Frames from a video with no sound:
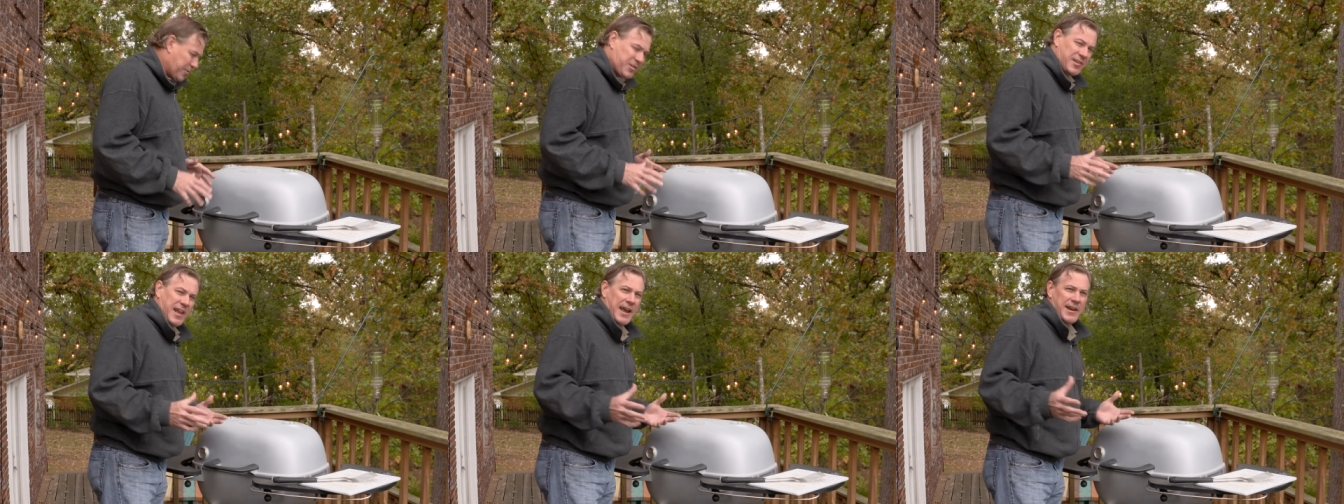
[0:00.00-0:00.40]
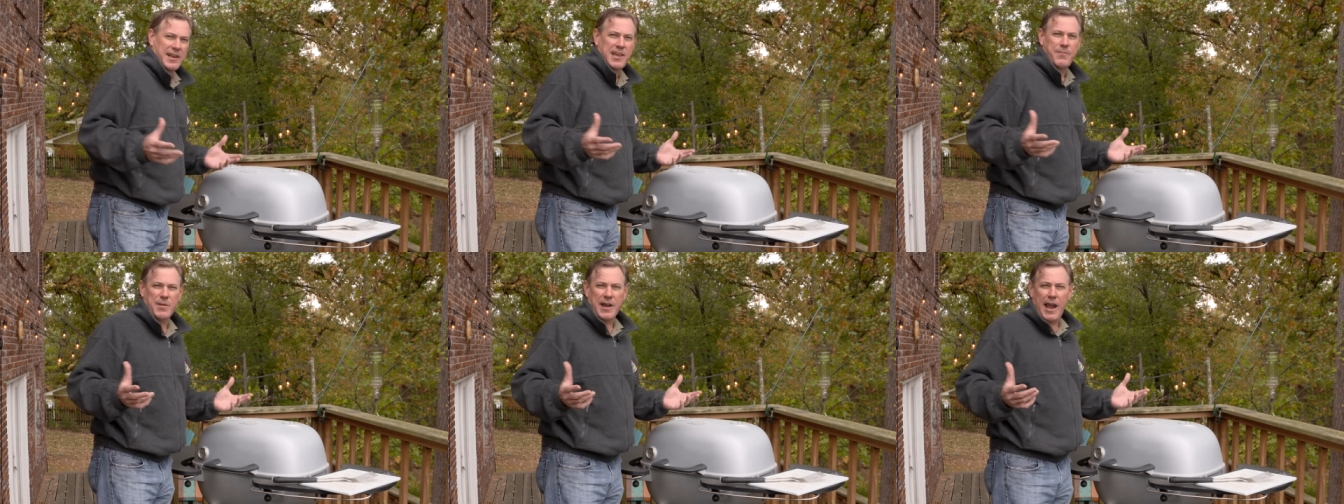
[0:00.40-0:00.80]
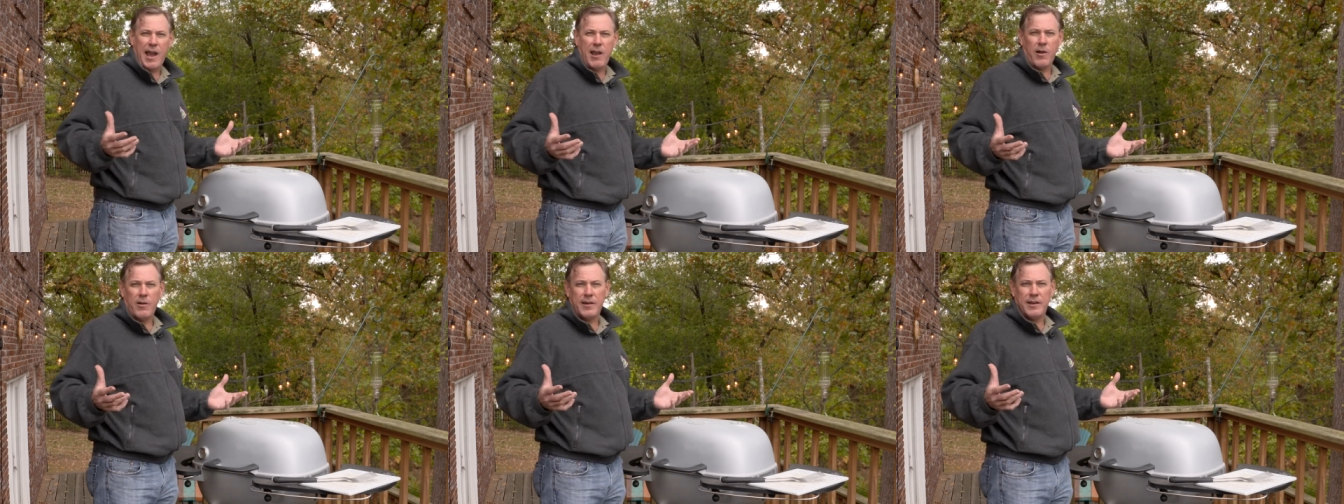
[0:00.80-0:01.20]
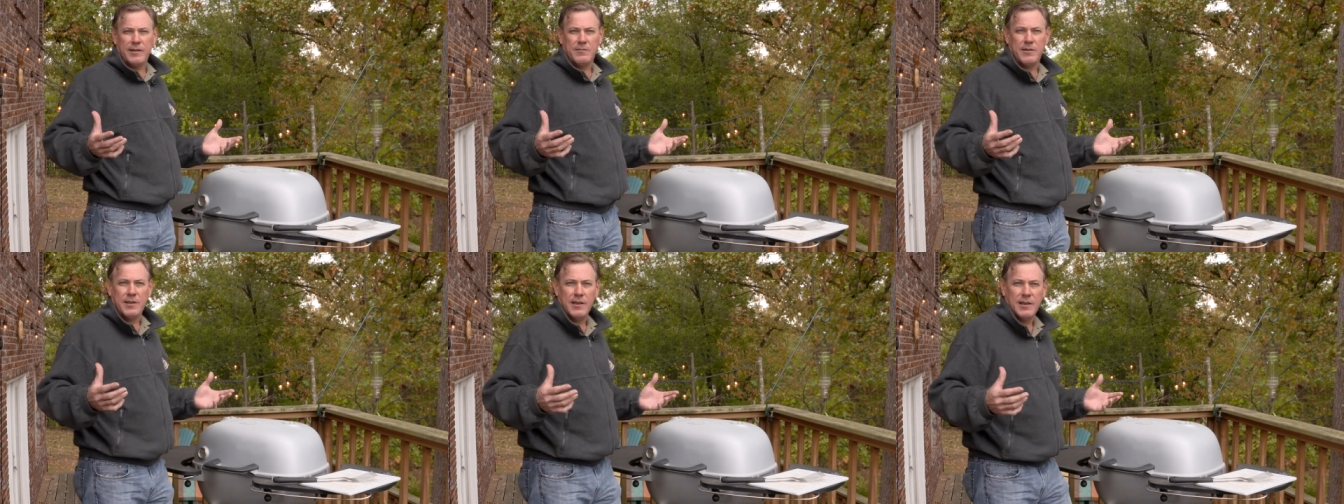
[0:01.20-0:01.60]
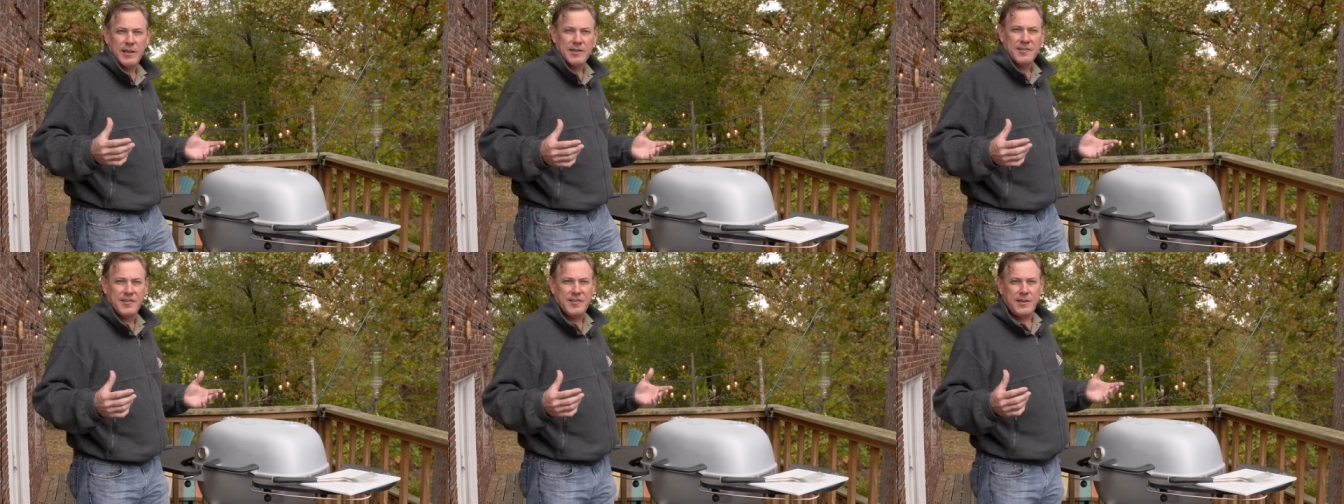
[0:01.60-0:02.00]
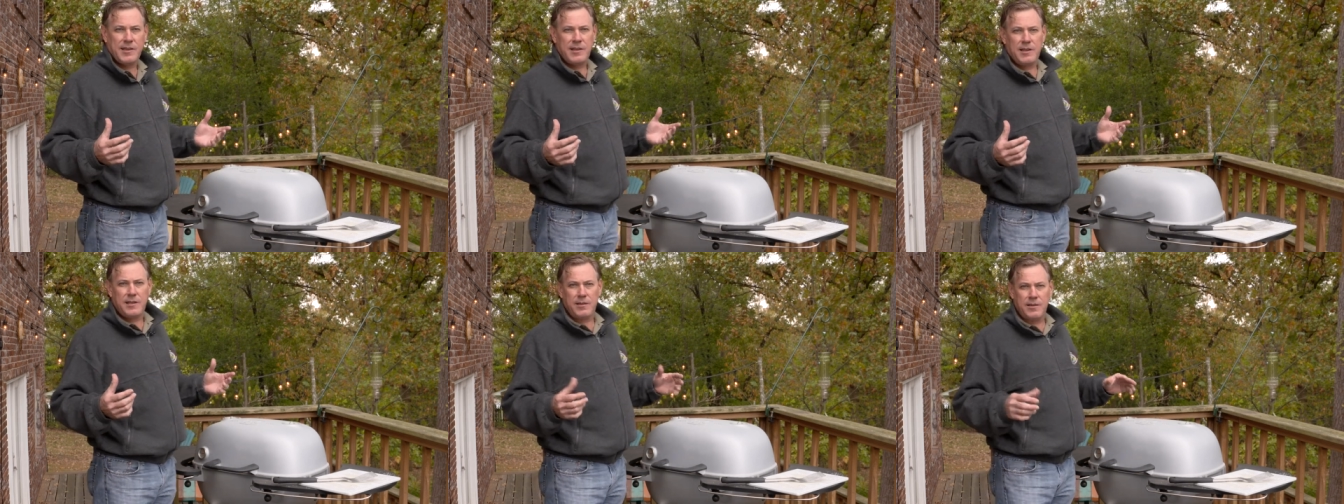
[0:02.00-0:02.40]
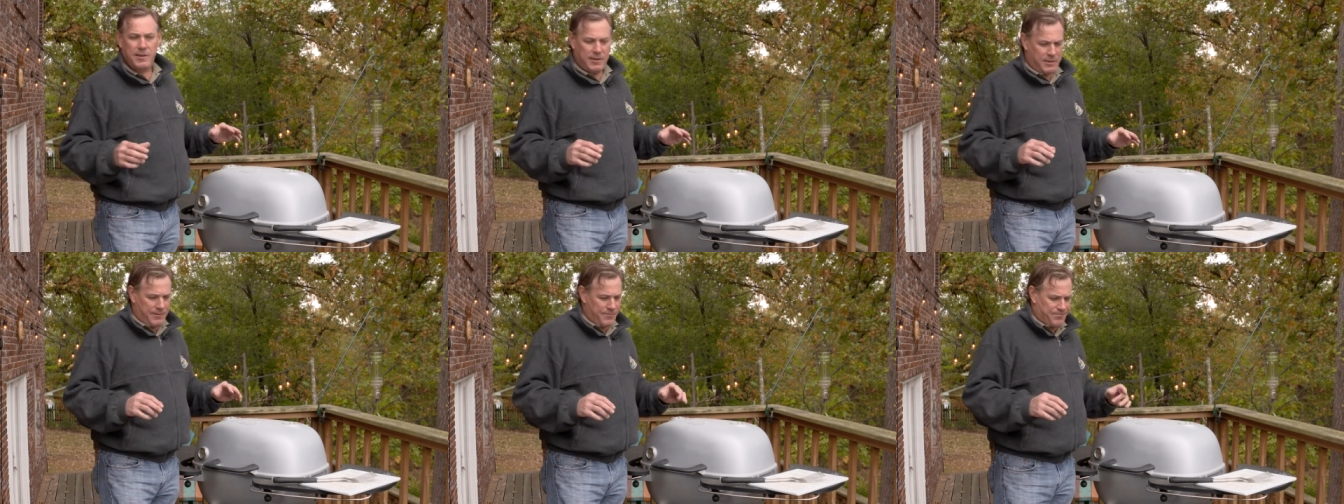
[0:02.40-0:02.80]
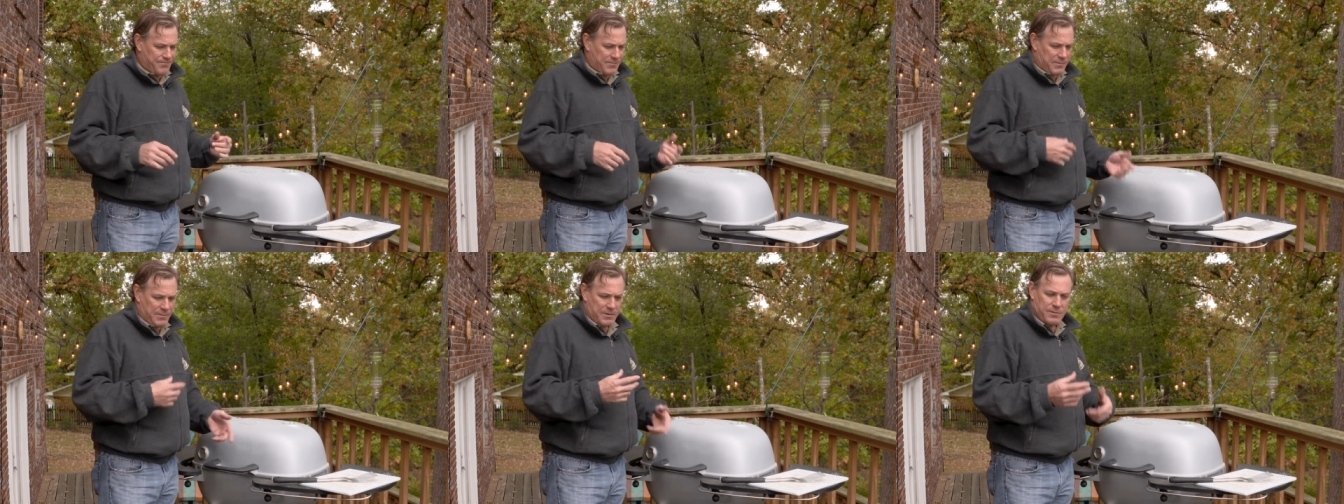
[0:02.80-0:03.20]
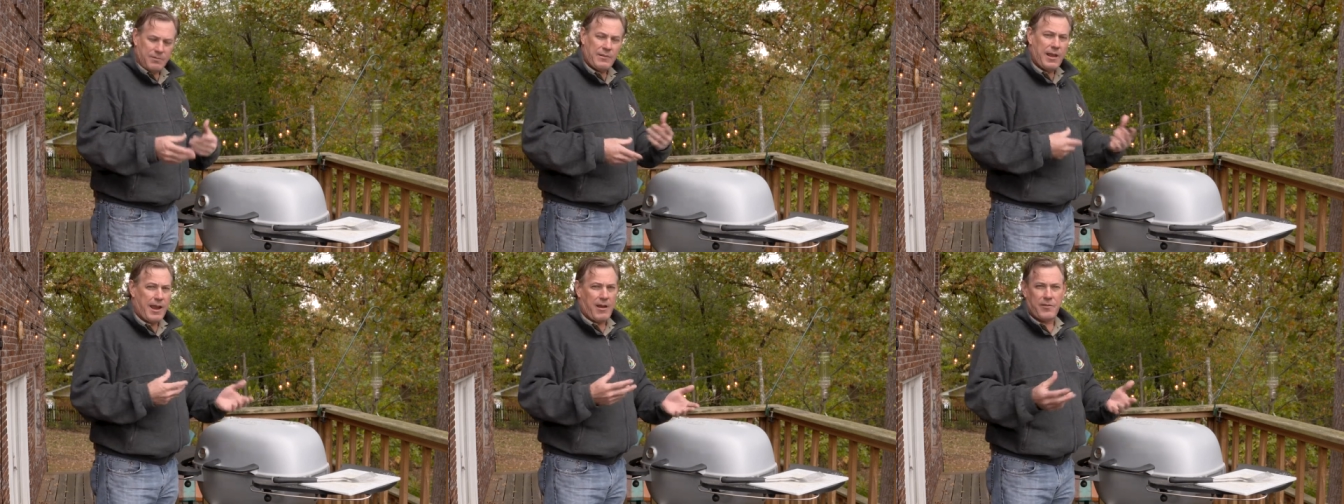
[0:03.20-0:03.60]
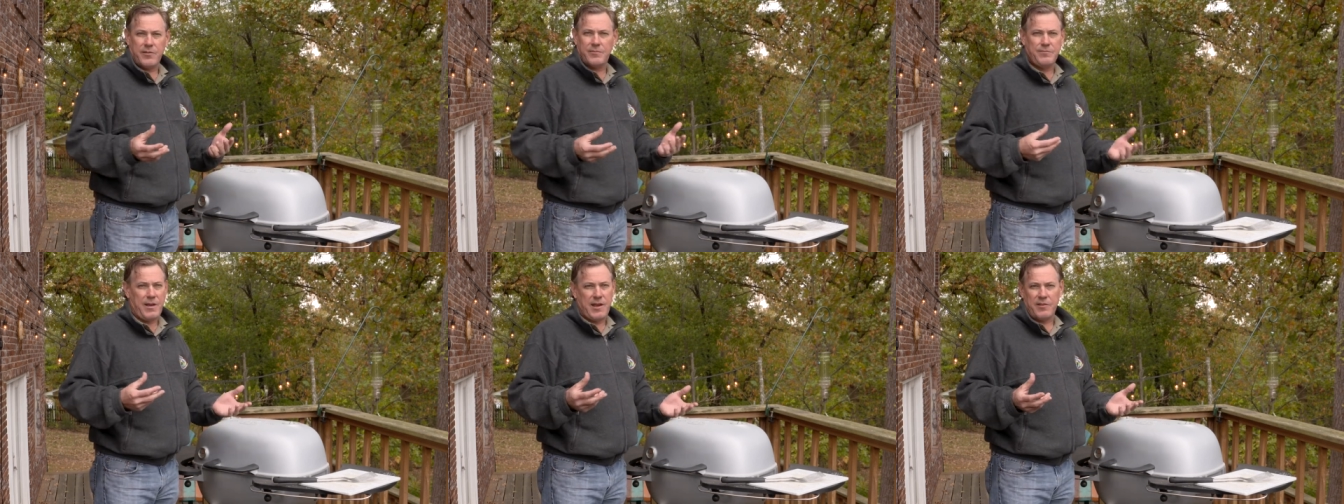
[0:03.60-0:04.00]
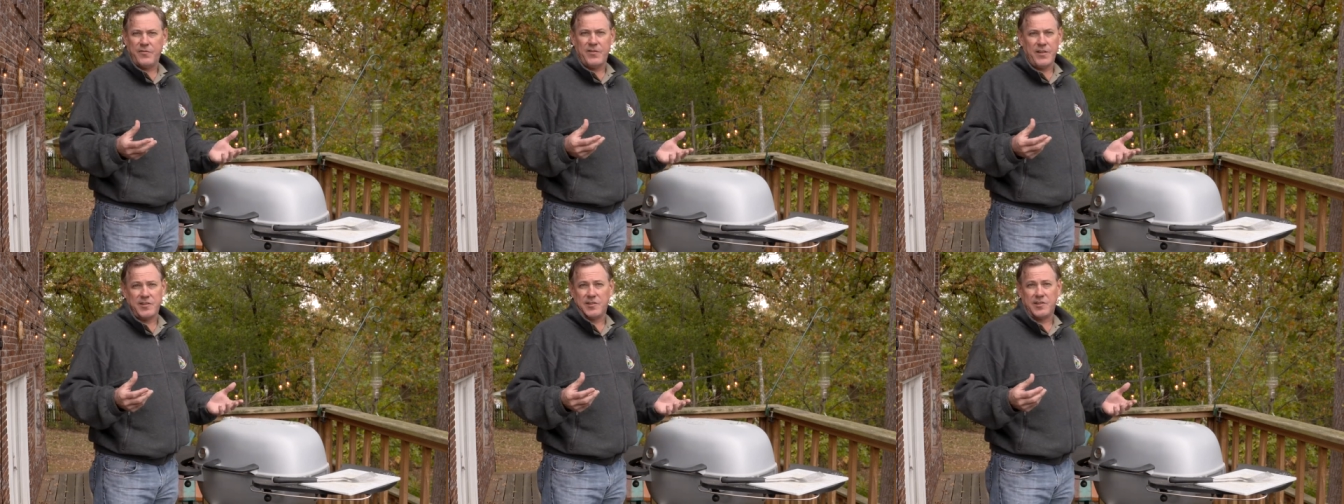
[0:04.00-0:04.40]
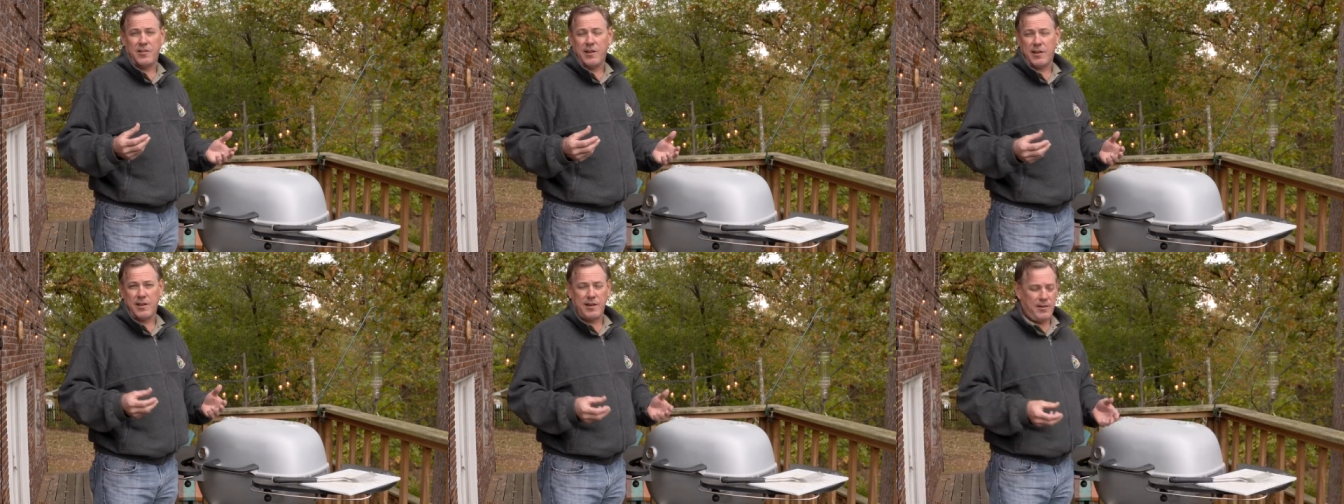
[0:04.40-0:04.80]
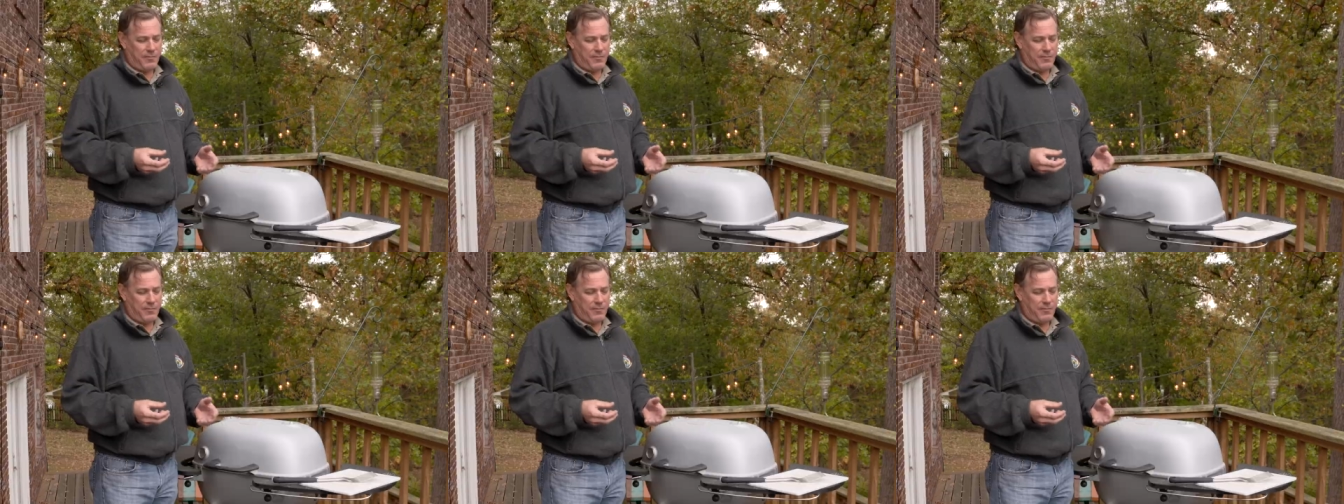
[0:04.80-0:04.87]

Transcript: We'll just kind of keep an eye on it and see how the how the fish is cooking